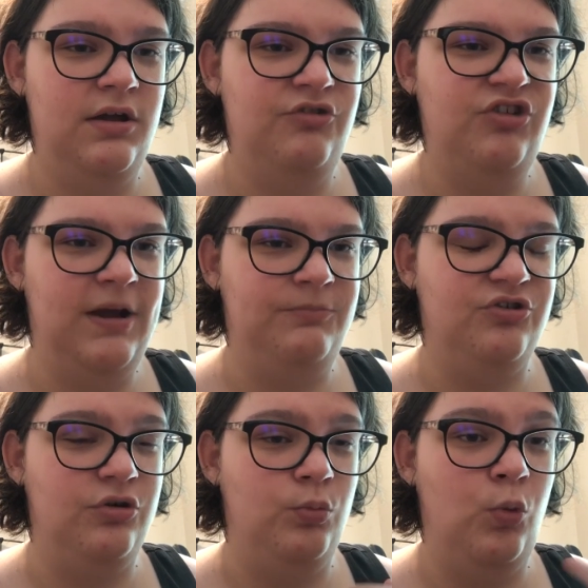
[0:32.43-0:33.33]

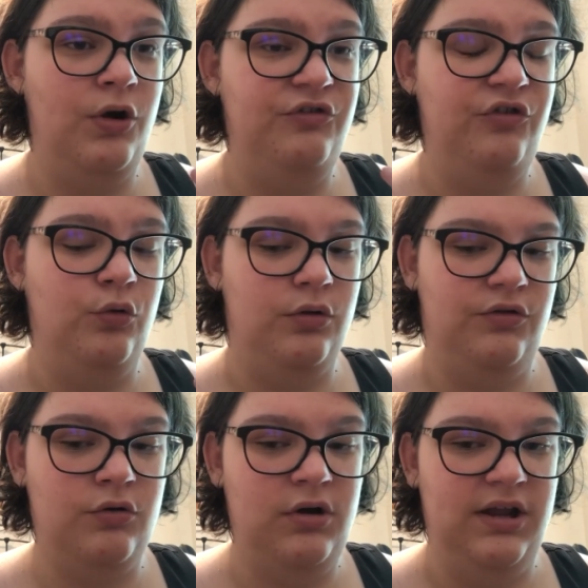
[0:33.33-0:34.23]
chapter 1, 2, and
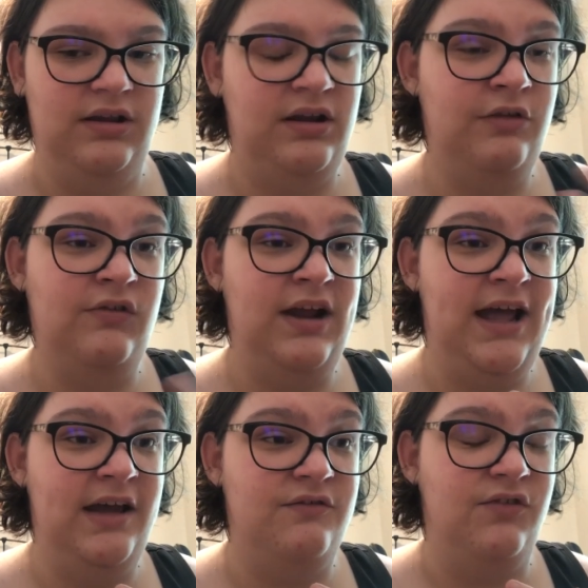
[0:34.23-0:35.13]
3. It doesn't
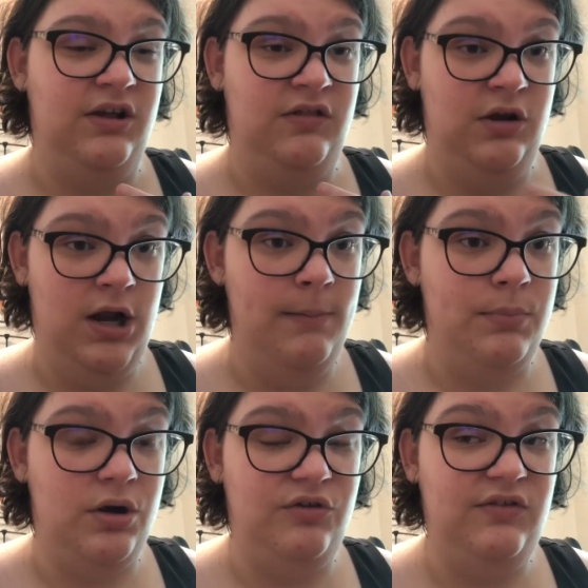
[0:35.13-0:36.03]
have, like, the
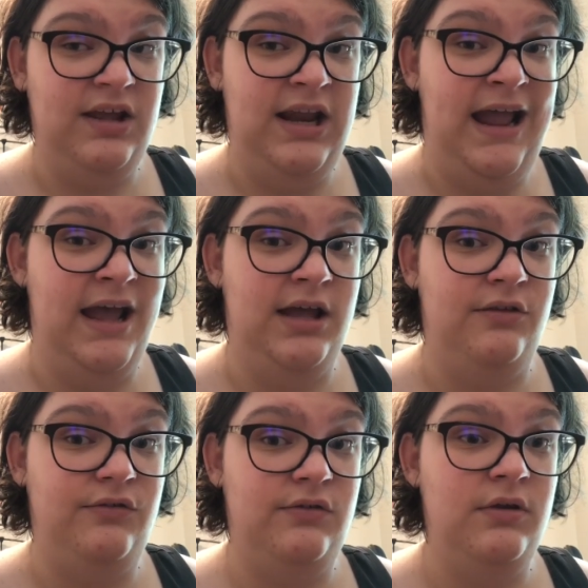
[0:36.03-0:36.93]
numbers. It
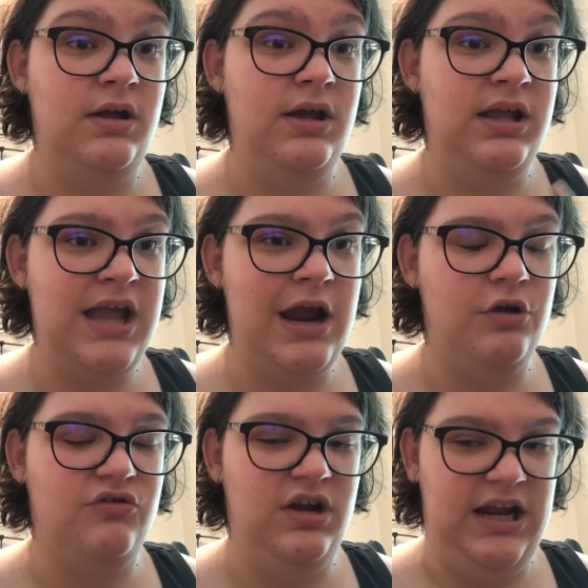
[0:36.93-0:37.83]
has
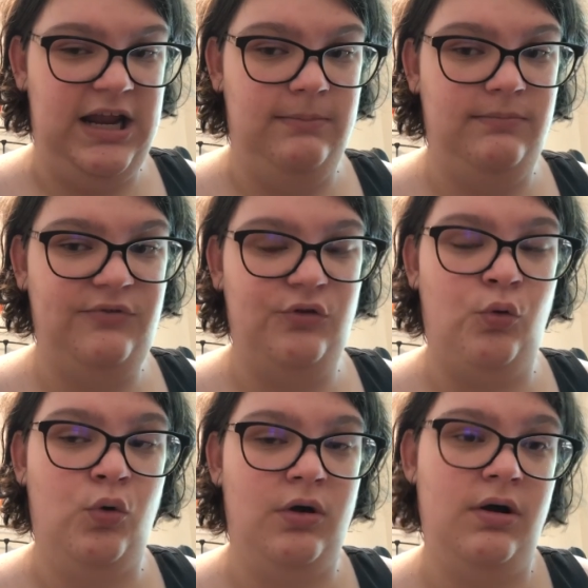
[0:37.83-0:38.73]
character names
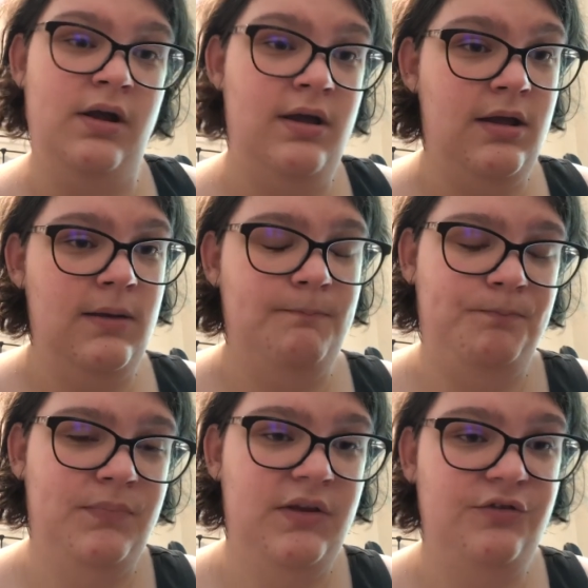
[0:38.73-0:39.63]
or
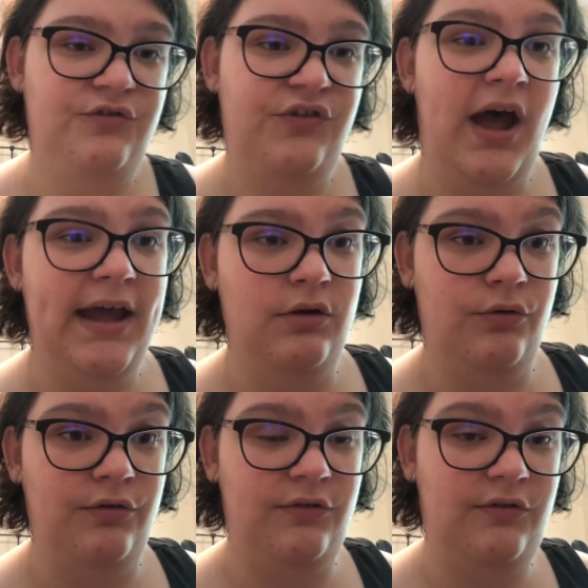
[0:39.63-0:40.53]

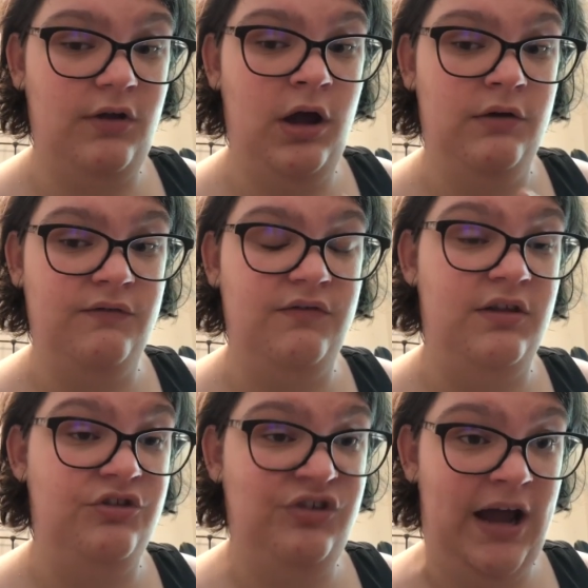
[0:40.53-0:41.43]
titles of the
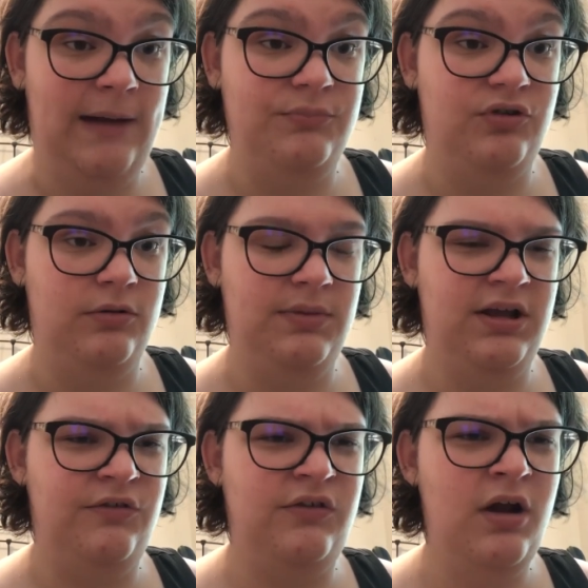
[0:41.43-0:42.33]
chapter,
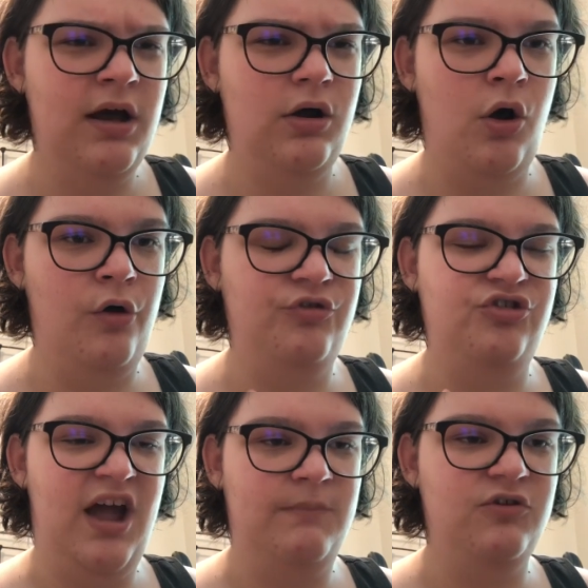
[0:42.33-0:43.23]
because not all
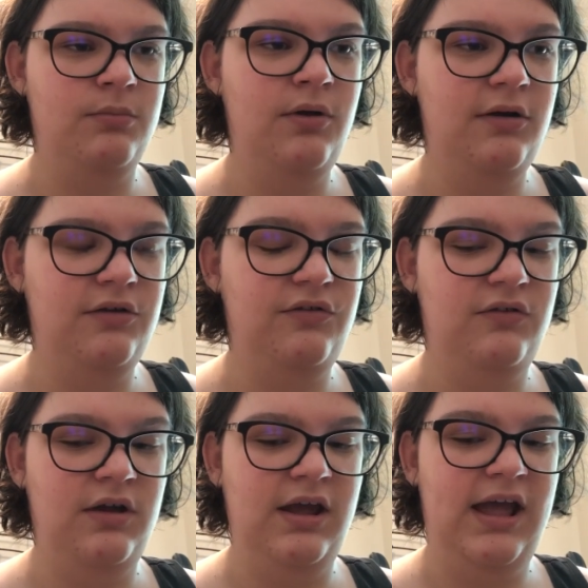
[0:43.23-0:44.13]
chapter books
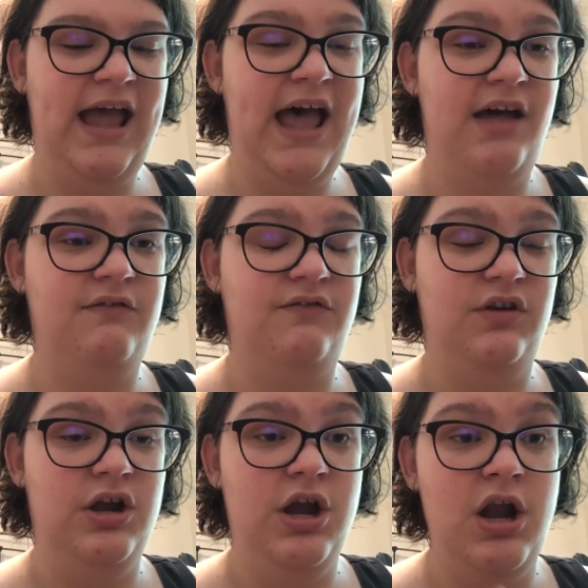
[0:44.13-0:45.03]
have
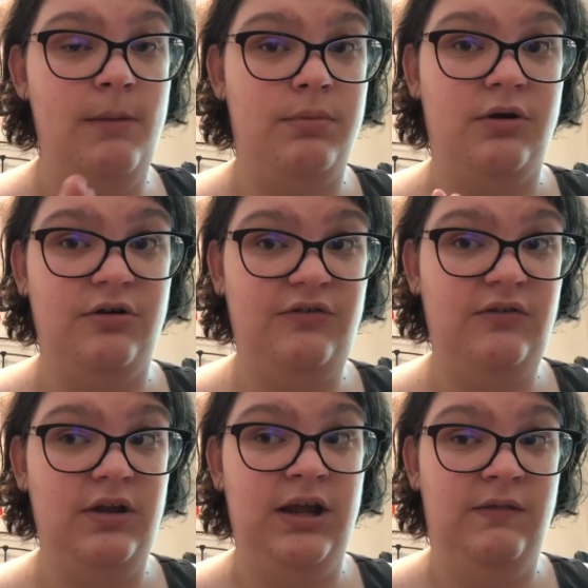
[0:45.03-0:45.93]
numbers
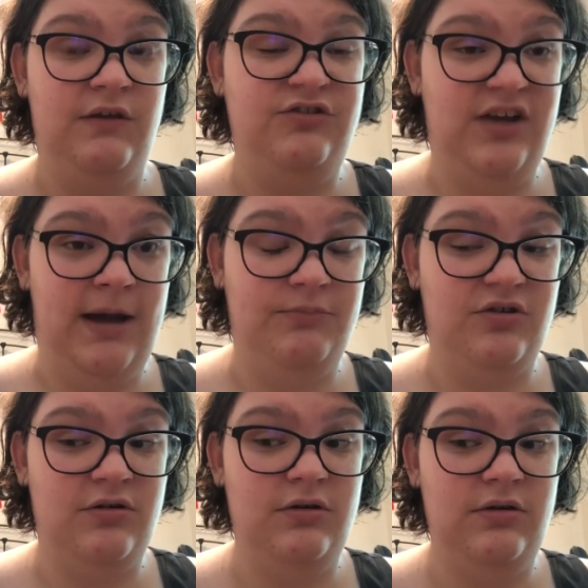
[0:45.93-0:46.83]
in the
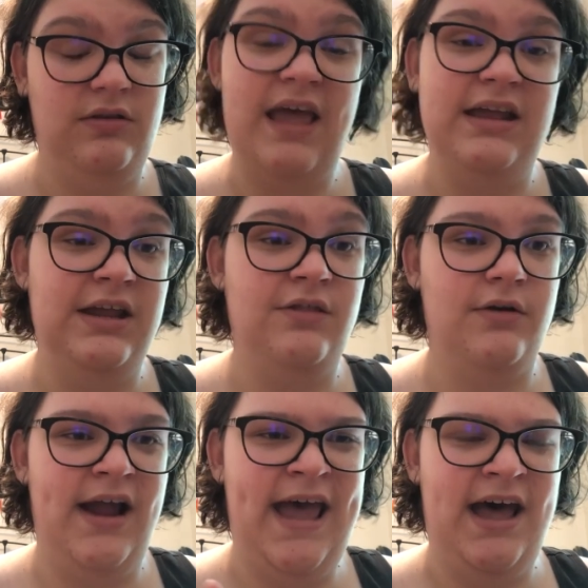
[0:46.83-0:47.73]
chapter. They either
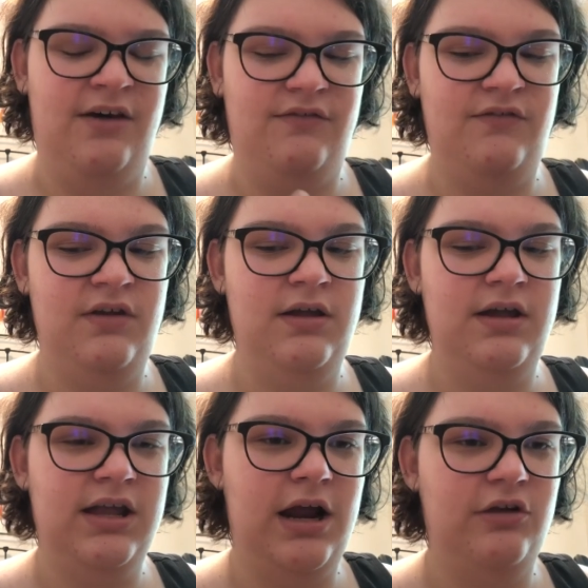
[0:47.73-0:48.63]
have
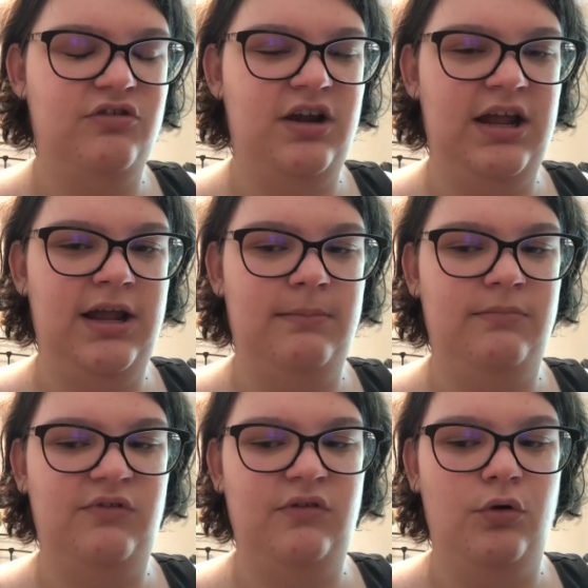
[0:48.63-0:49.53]
character
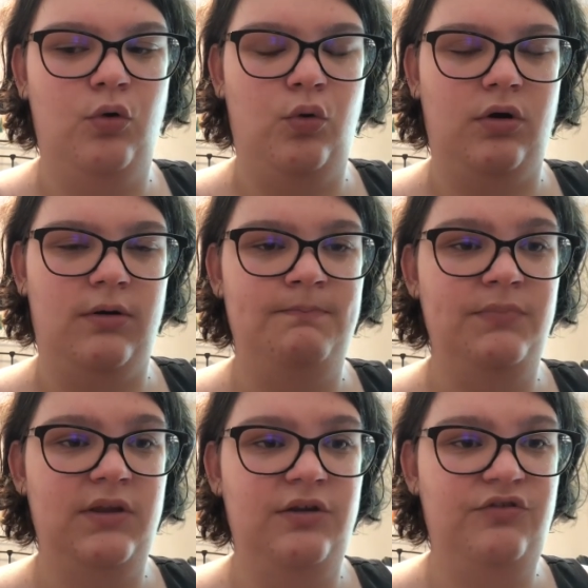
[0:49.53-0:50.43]
names or
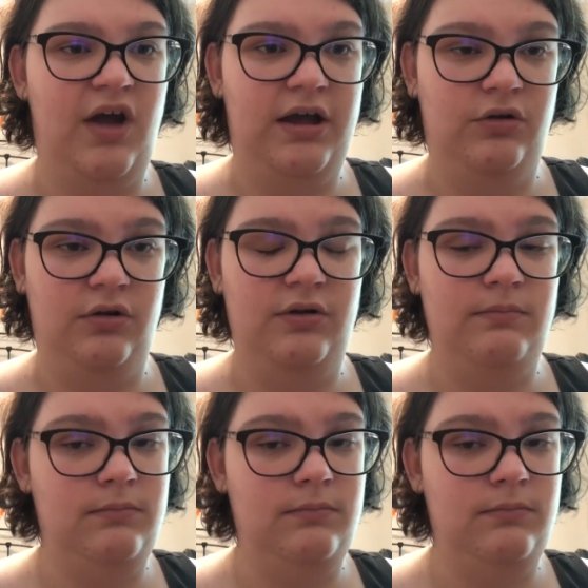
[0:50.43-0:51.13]
title,